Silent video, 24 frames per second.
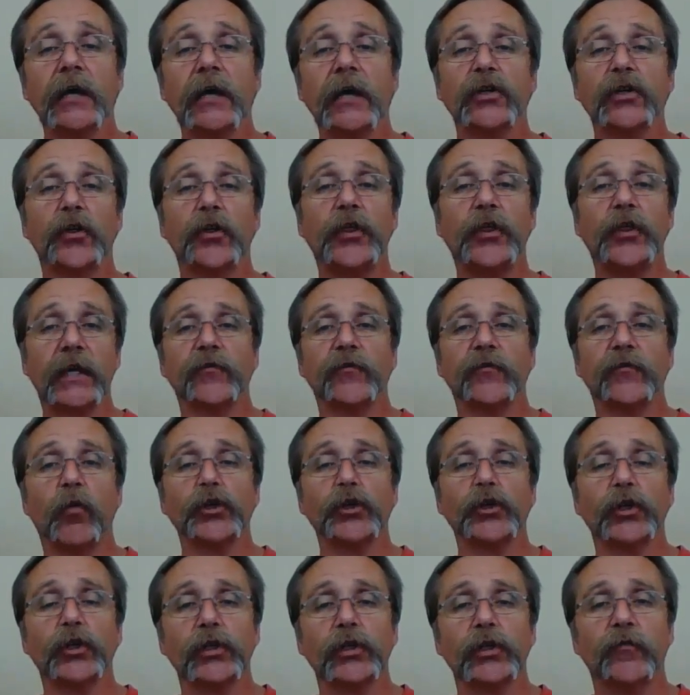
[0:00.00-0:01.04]
So thanks for
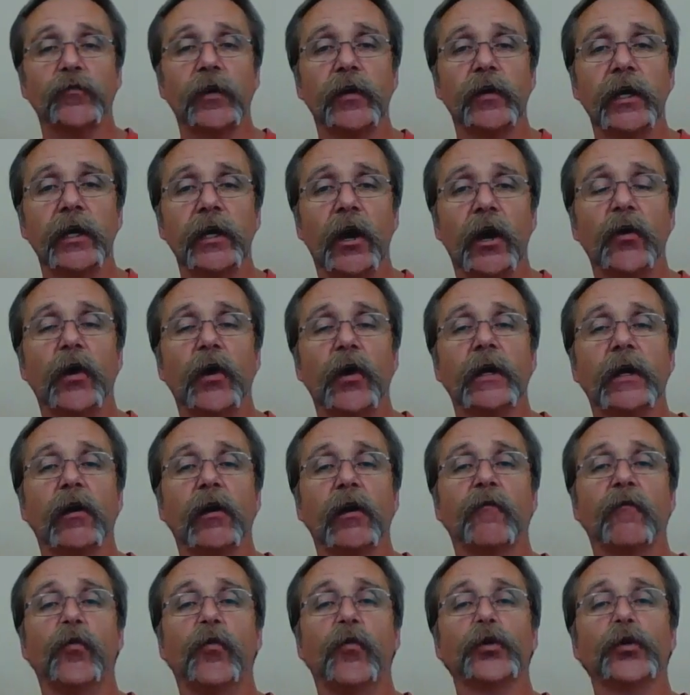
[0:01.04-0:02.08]
watching this video, and I
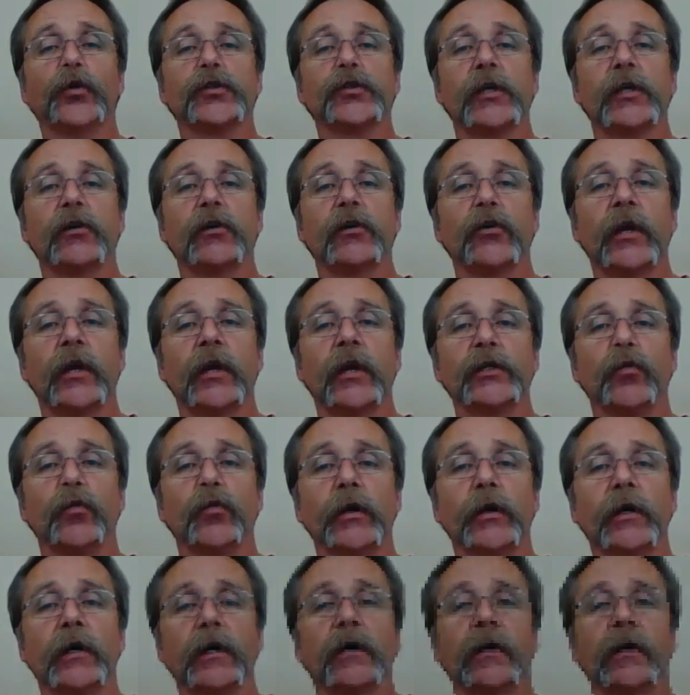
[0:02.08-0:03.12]
look forward to seeing you on the next one.